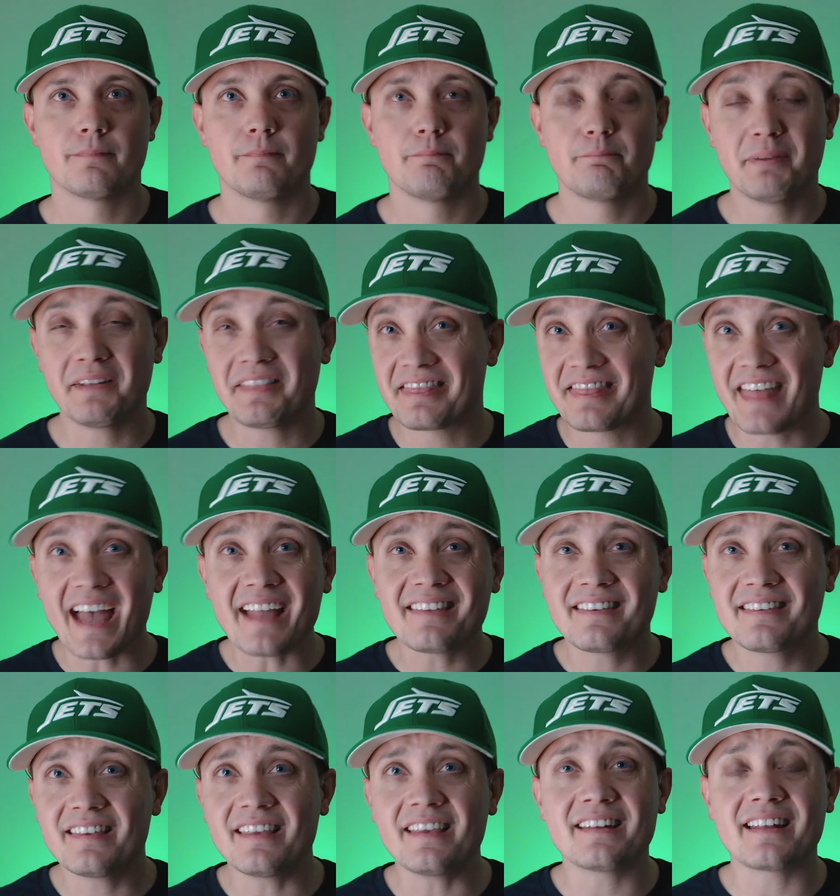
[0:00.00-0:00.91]
But
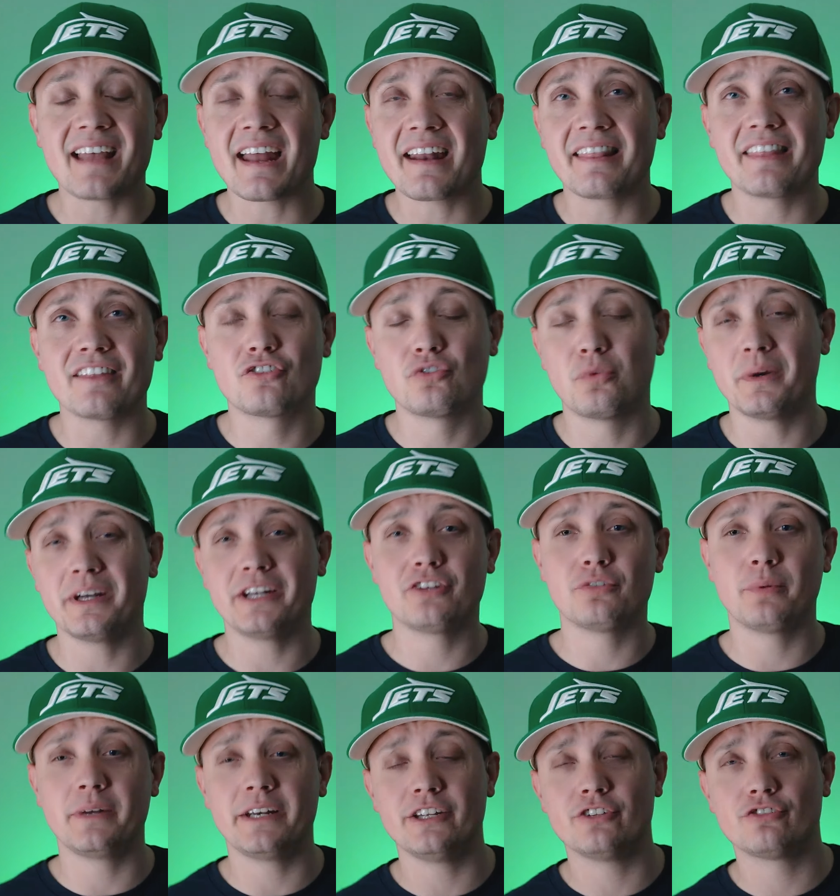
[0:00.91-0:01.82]
that's it out of the
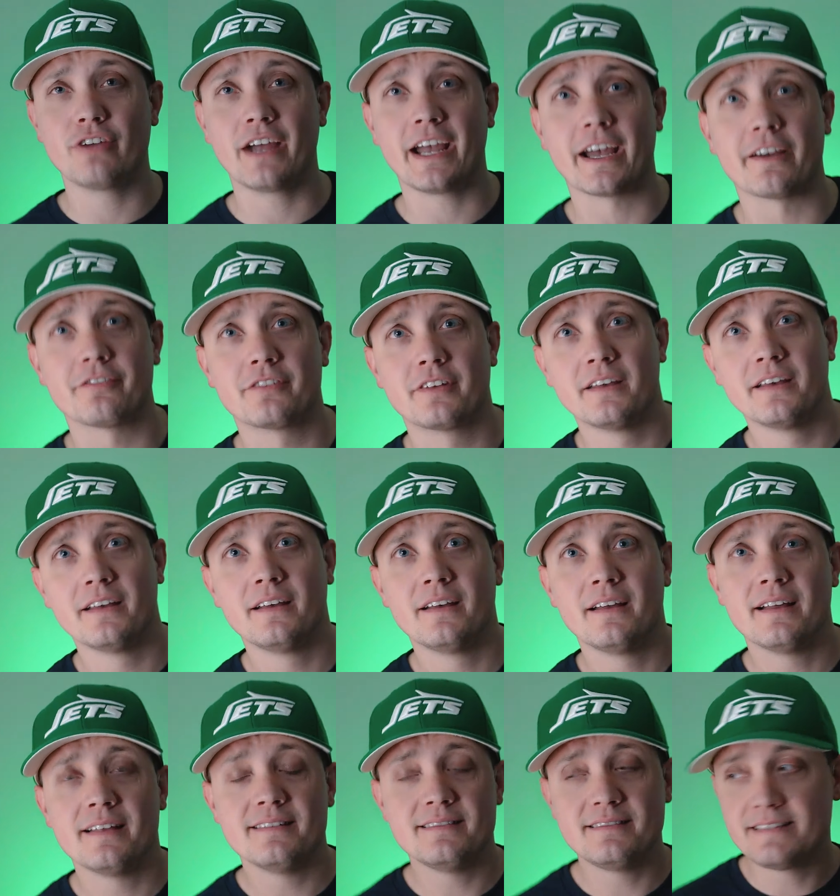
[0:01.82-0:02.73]
2020 draft.
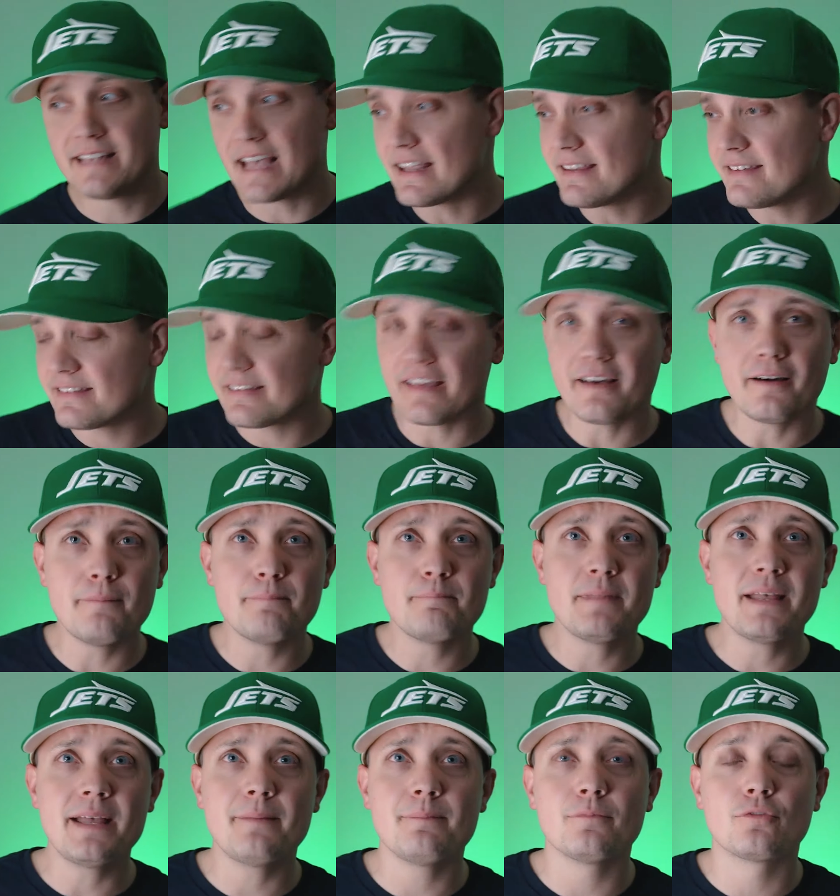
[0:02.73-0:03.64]
Denzel
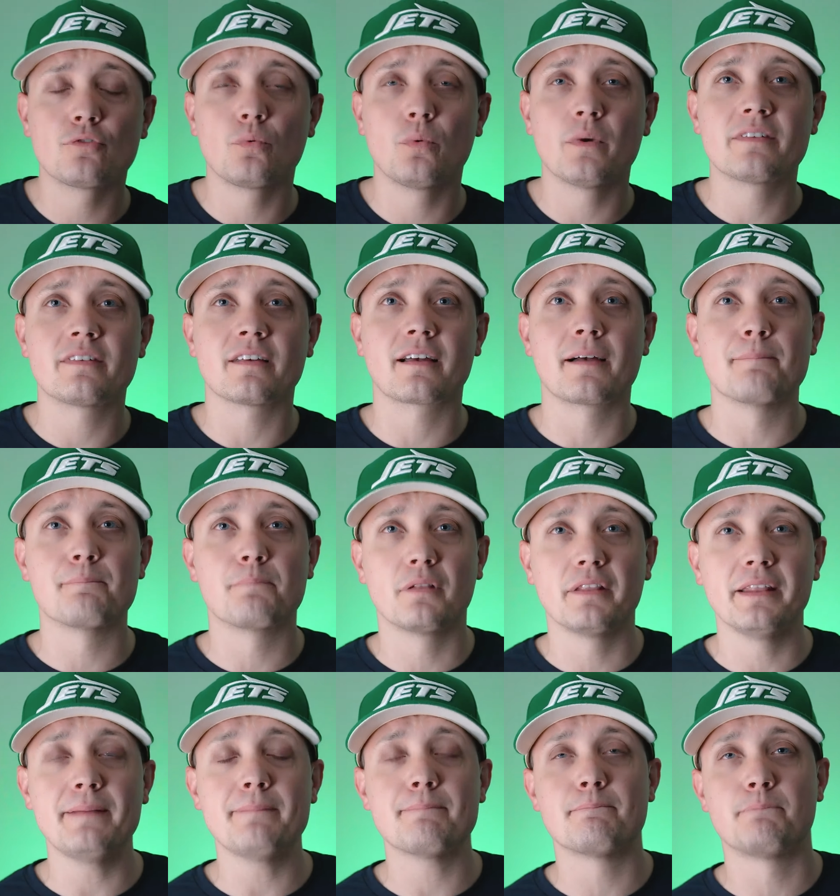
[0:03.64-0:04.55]
Mims was a
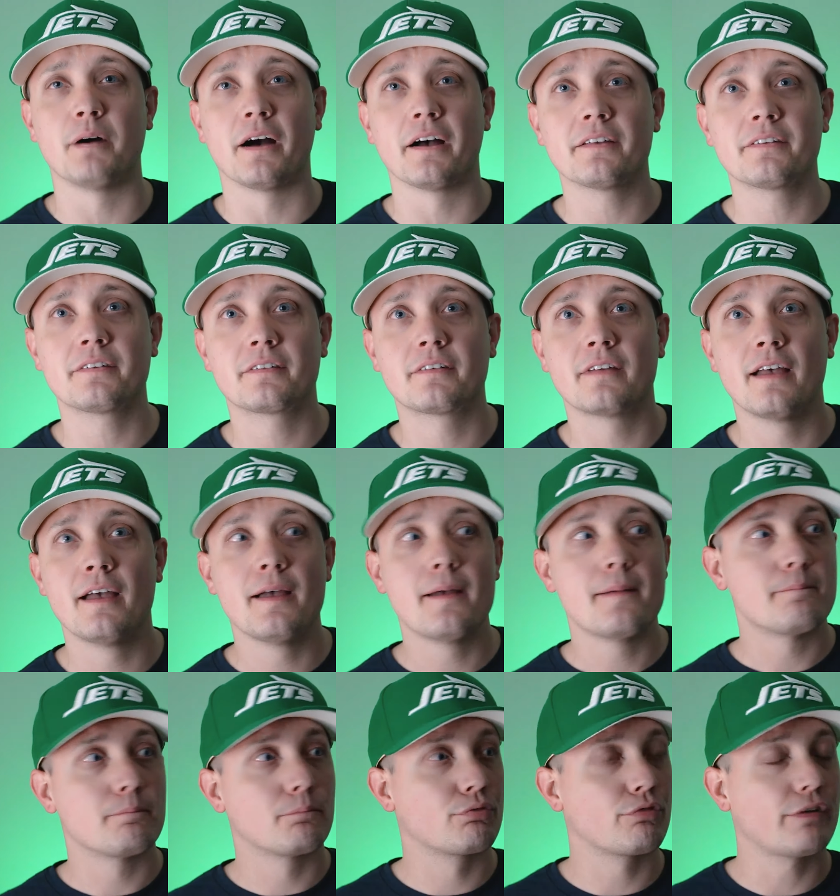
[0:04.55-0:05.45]
complete bust,
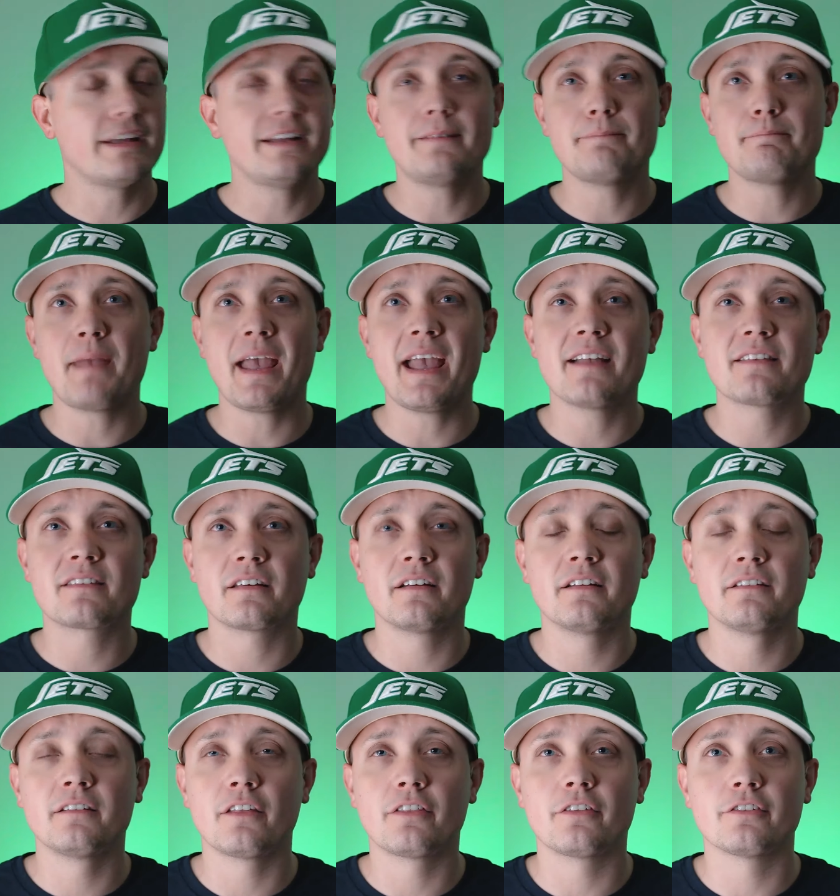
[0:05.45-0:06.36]
Braden Mann's on
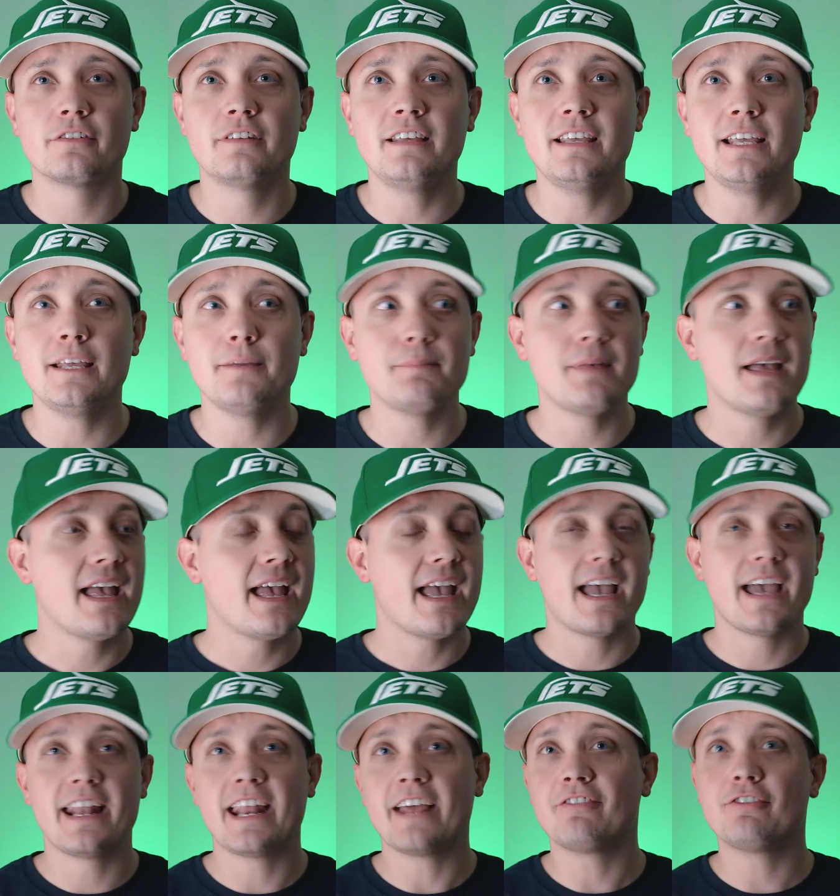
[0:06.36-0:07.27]
another team,
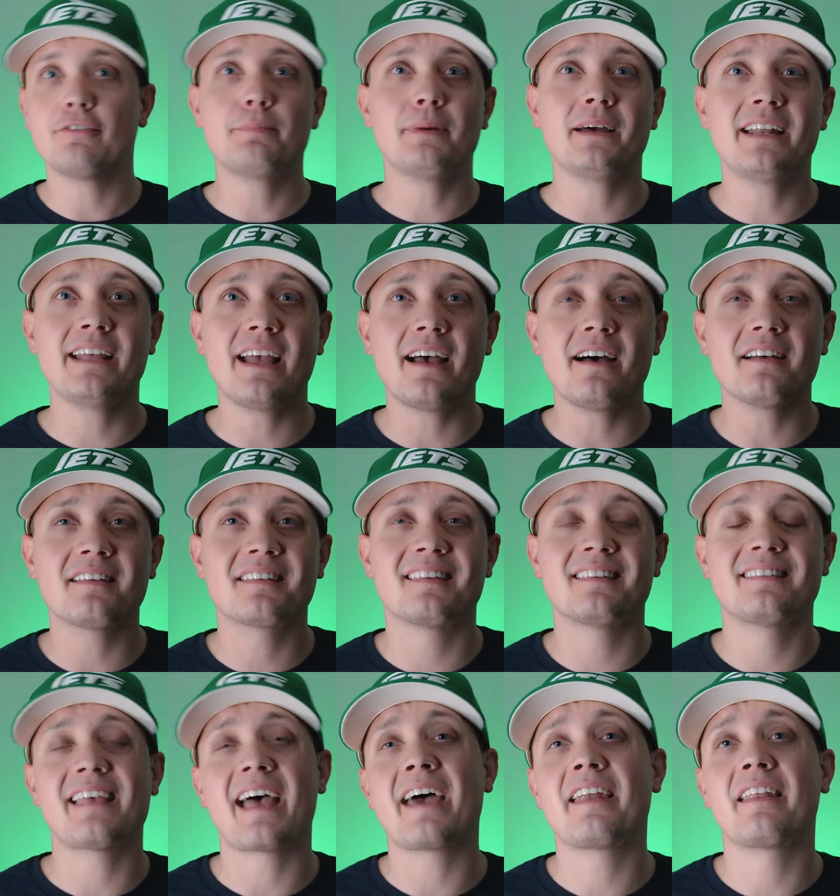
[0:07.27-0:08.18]
and everybody else
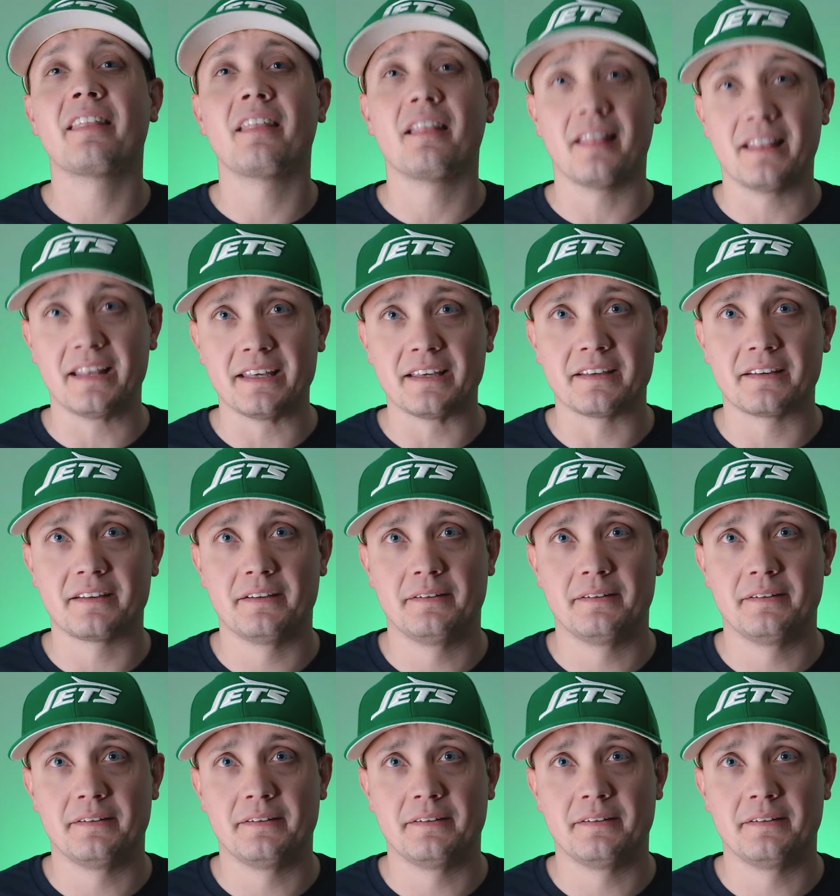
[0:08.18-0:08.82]
is out of the league.